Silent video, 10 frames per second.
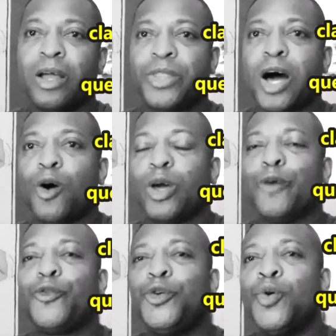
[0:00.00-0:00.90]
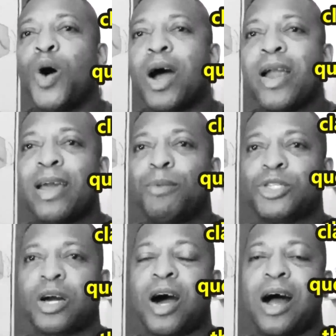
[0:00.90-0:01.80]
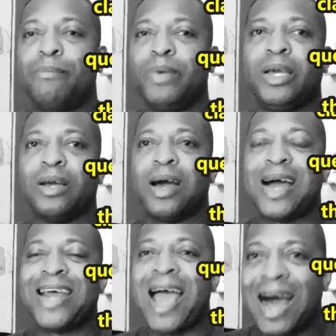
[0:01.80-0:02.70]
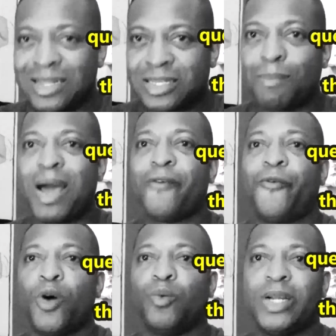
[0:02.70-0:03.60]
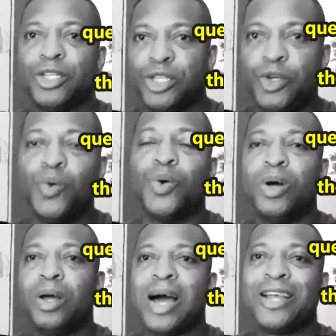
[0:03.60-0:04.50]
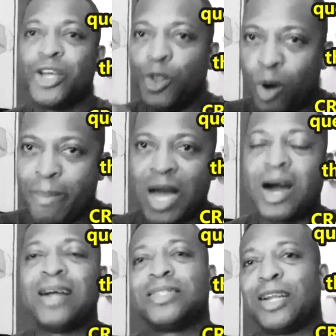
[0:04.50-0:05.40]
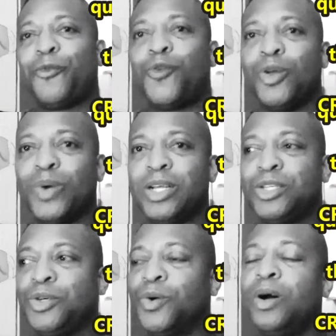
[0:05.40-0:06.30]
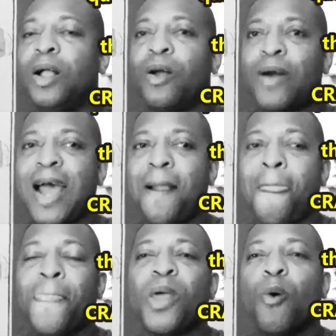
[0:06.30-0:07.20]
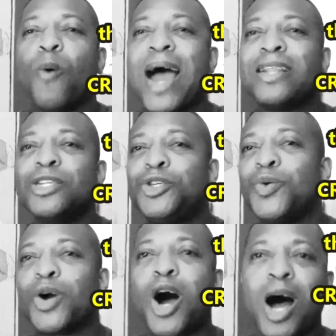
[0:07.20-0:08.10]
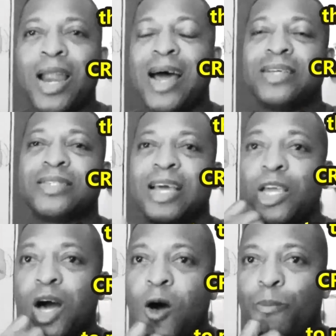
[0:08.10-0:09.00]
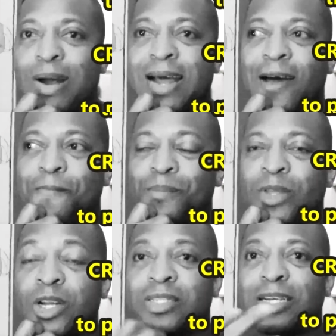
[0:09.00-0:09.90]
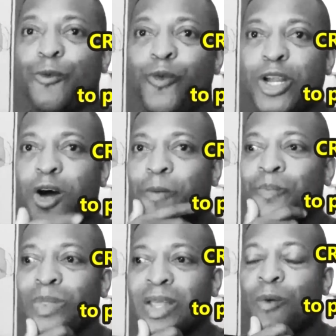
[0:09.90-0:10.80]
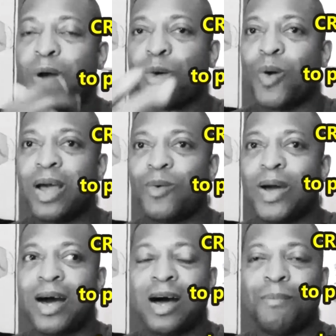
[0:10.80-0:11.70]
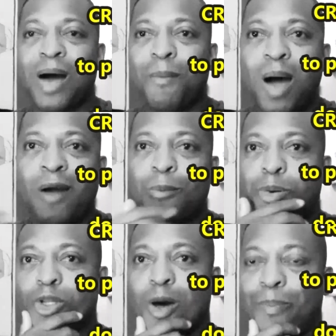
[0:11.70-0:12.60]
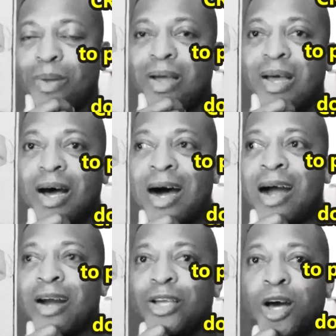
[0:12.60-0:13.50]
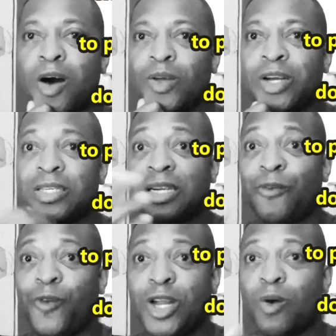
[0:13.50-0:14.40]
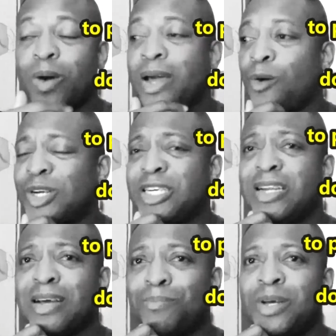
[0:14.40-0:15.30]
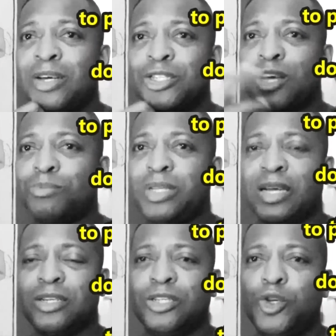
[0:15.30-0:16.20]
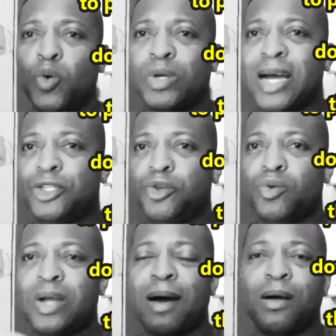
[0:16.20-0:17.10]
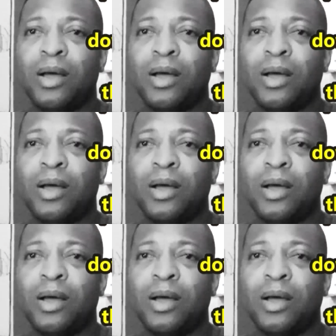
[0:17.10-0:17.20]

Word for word: Now if you are able to call me and I answer my phone when it's you and you know me I gonna answer the phone when it's you, right? Why didn't you call and say, yo brother, you know see the video where, where, where um Amari put up? Or, yo, you know, see the video where, what's your name? Something Judah, Judah.